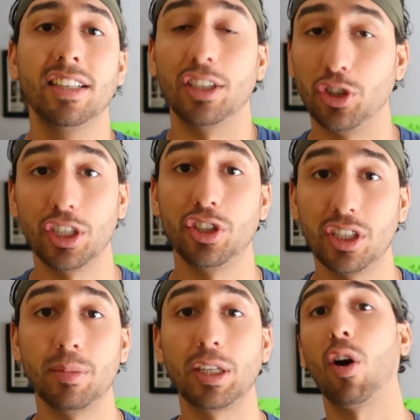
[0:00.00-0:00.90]
it's legit
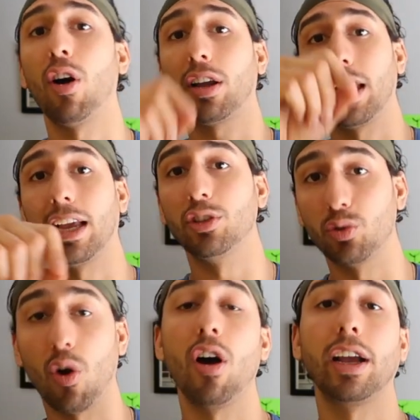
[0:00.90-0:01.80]
just me talking and
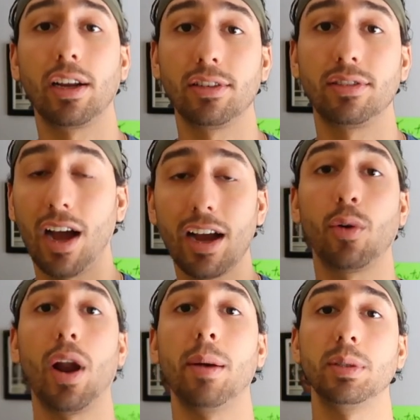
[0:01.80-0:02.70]
drawing
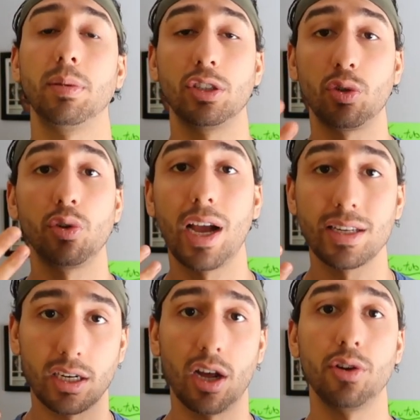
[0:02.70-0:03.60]
diagrams for this so you
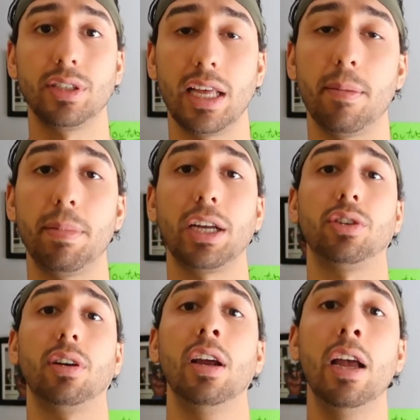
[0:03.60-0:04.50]
guys can understand the
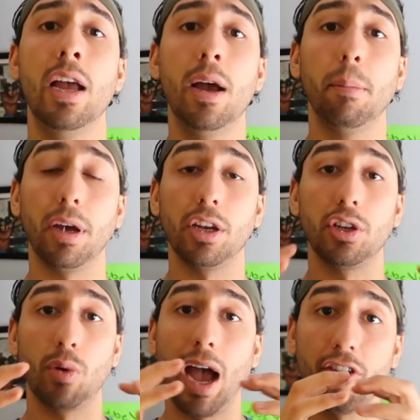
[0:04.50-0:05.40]
picture.
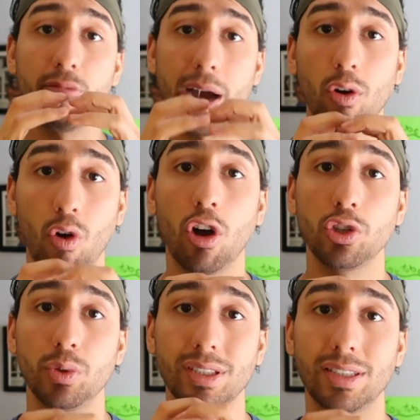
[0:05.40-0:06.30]
But you have
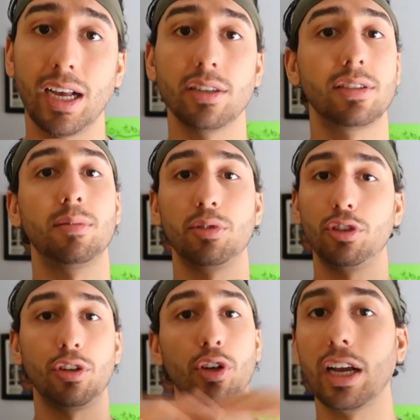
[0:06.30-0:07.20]
mitochondria cells. I'm
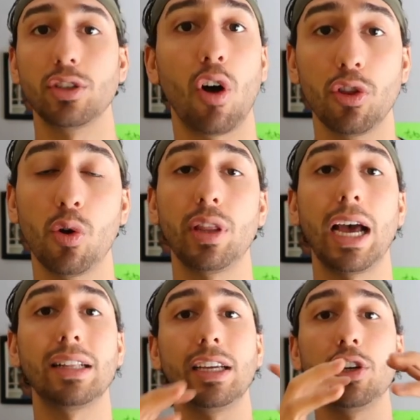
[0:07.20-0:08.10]
sure you guys all know
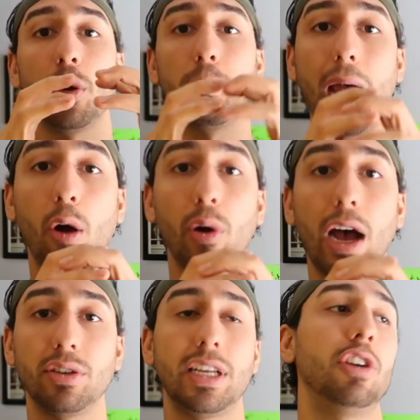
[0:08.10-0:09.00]
that. They're your
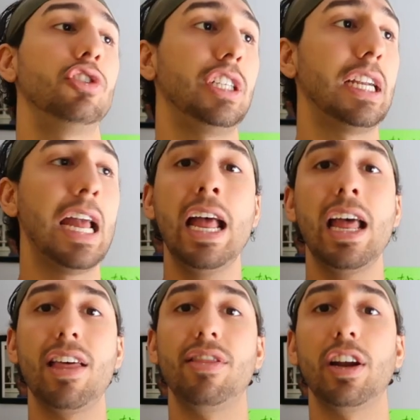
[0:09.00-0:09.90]
powerhouse energy.
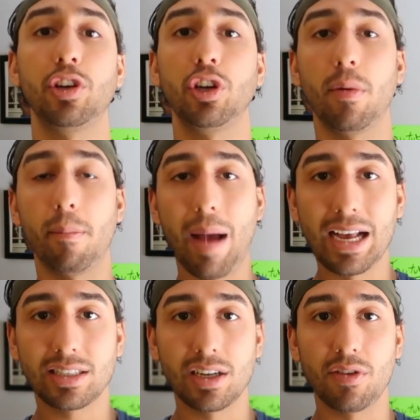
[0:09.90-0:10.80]
They're your
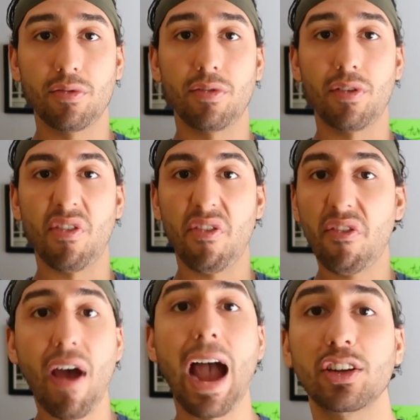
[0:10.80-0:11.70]
massive
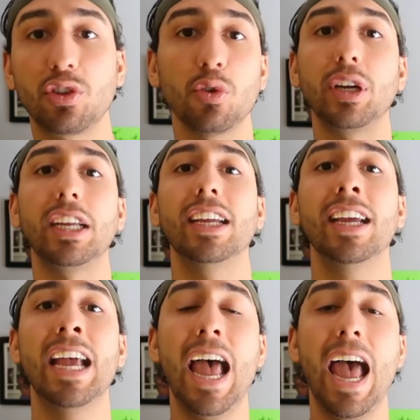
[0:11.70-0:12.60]
factory,